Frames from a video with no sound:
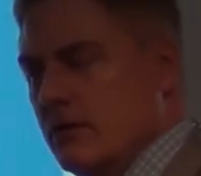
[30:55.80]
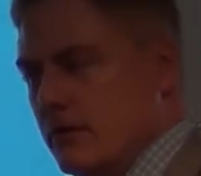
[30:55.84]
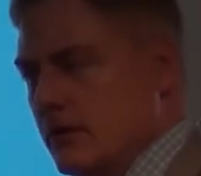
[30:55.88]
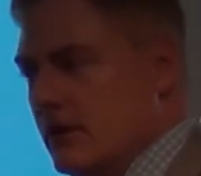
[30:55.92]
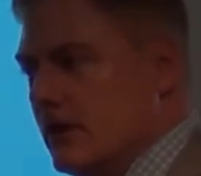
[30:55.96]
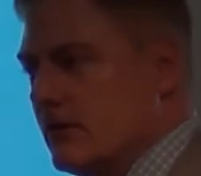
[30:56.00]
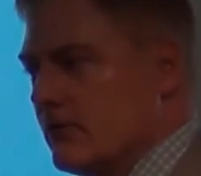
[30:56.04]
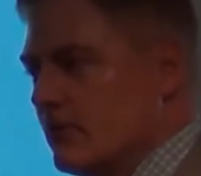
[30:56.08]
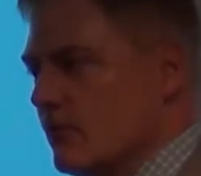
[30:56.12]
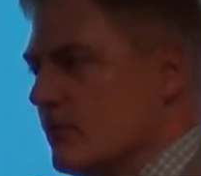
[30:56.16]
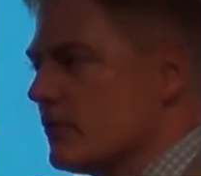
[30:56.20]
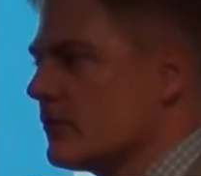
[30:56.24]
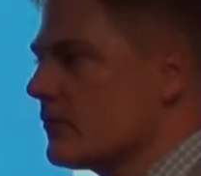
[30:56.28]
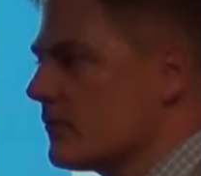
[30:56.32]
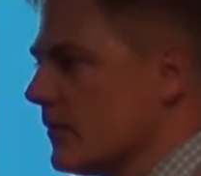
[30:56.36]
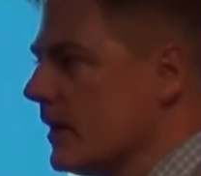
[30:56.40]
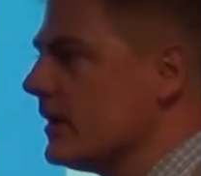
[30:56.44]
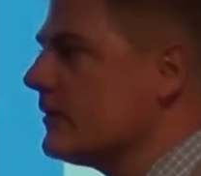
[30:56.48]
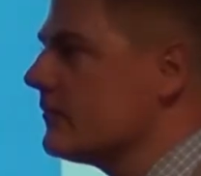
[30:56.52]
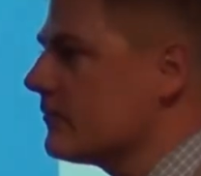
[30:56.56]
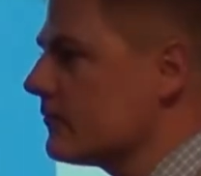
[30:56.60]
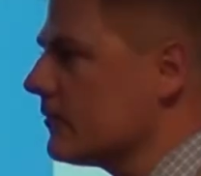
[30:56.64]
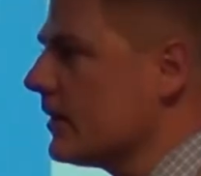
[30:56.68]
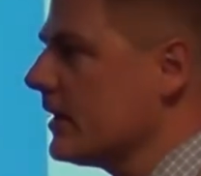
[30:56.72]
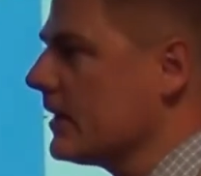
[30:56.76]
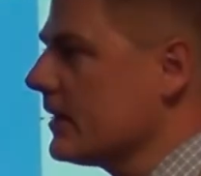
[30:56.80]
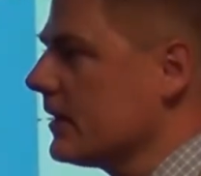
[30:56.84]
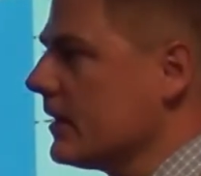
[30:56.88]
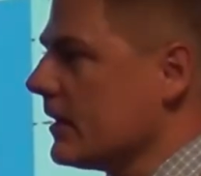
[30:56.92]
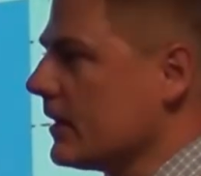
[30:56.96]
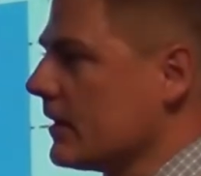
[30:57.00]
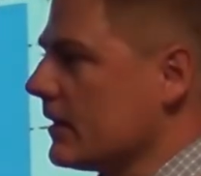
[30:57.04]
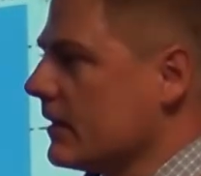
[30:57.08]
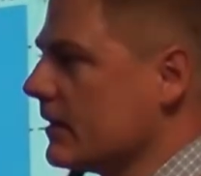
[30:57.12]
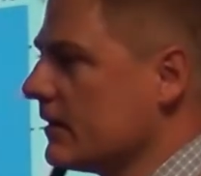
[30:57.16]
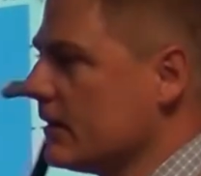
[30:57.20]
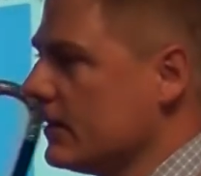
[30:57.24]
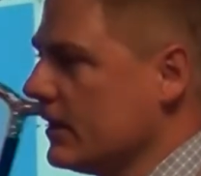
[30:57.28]
That was quite
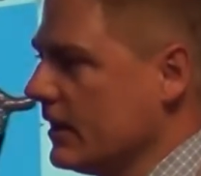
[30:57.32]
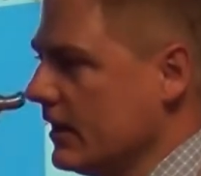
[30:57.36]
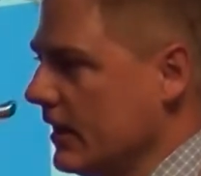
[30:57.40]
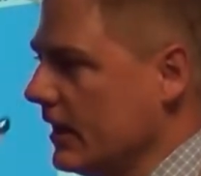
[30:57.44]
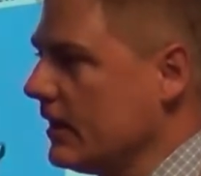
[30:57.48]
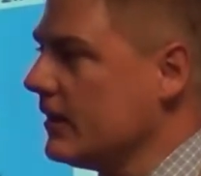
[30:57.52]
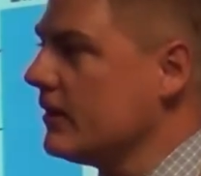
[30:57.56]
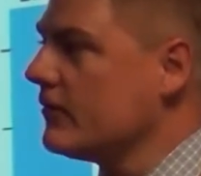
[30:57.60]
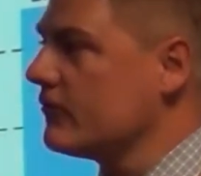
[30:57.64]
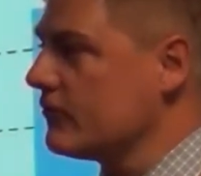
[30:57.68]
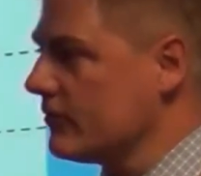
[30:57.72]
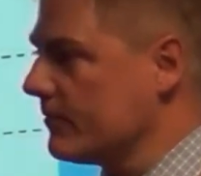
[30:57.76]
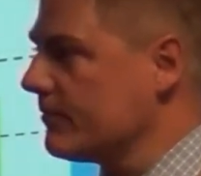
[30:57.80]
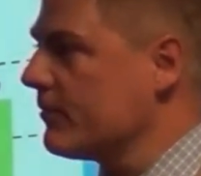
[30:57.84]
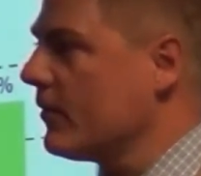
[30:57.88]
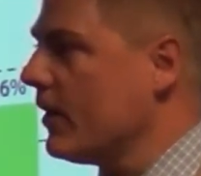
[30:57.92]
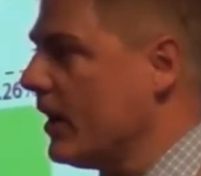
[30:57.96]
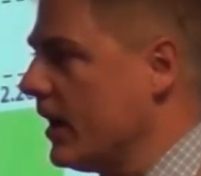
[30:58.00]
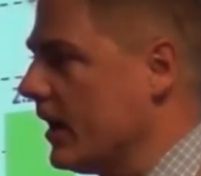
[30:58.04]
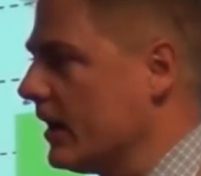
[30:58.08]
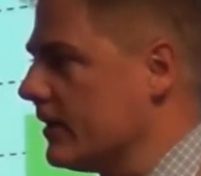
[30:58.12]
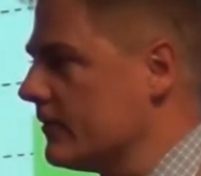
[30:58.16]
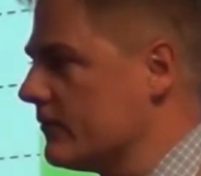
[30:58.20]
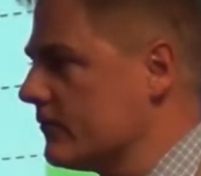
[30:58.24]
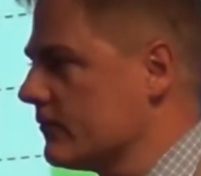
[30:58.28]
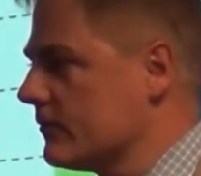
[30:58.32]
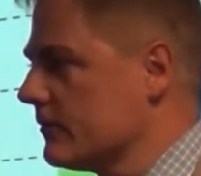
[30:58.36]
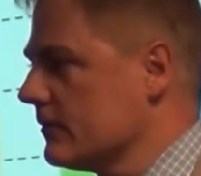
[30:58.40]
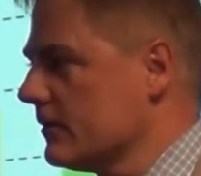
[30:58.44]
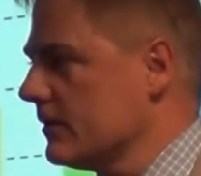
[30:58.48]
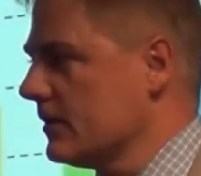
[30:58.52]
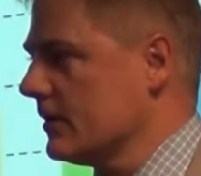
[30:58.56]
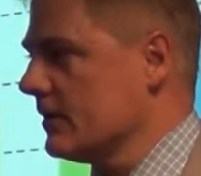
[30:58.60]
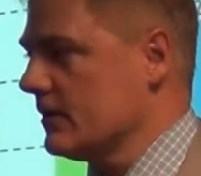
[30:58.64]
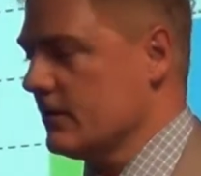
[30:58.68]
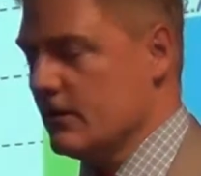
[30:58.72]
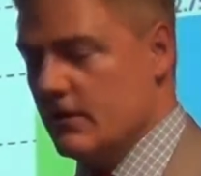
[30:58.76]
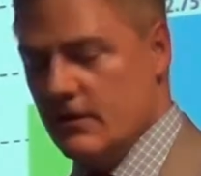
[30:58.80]
striking, and the surprise
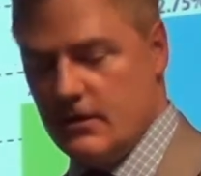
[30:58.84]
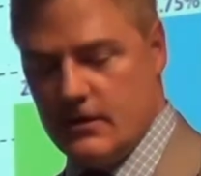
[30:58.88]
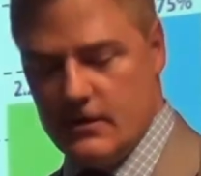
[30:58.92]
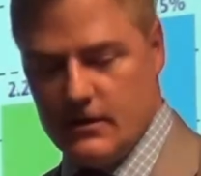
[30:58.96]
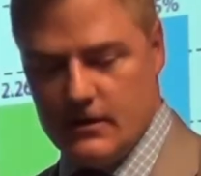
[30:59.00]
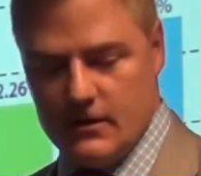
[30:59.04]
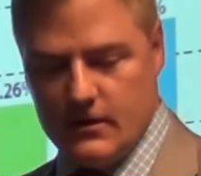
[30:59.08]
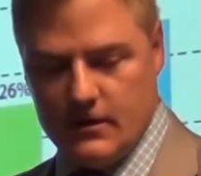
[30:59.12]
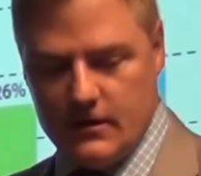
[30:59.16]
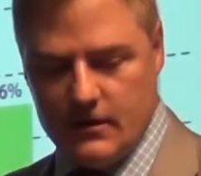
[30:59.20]
in the